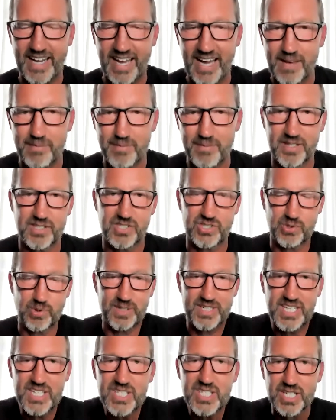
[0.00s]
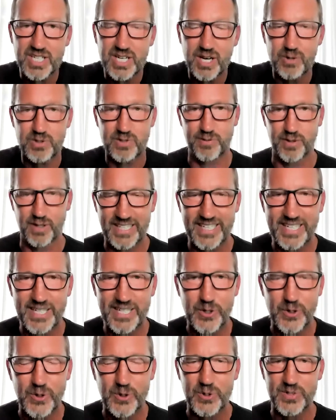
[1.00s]
I'm a strategic coach for
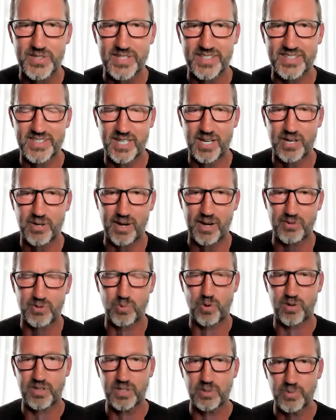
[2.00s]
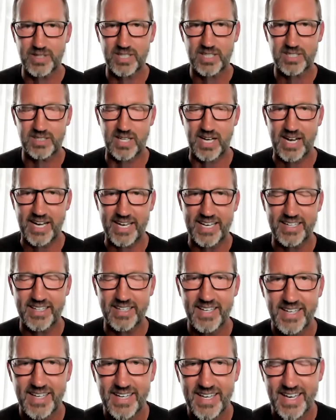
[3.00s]
leaders, and so I was working with a client,
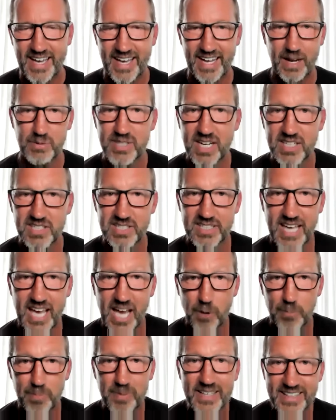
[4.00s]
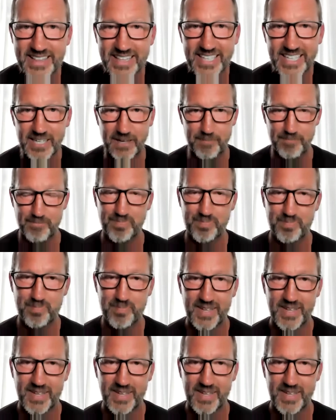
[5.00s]
and I was actually helping them